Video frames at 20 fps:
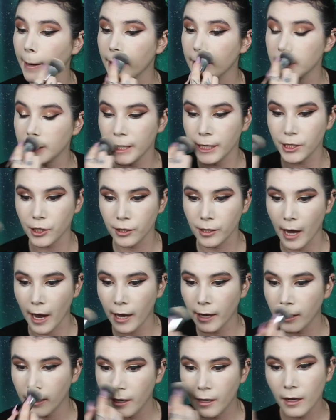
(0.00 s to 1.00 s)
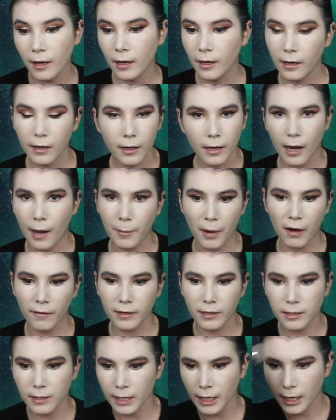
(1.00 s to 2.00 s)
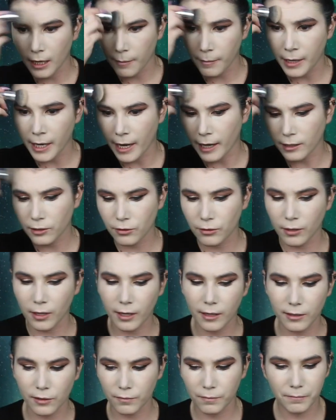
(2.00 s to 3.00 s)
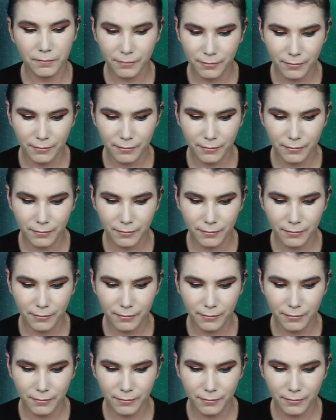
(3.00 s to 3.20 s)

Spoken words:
because each night I'm obviously gonna be extra, because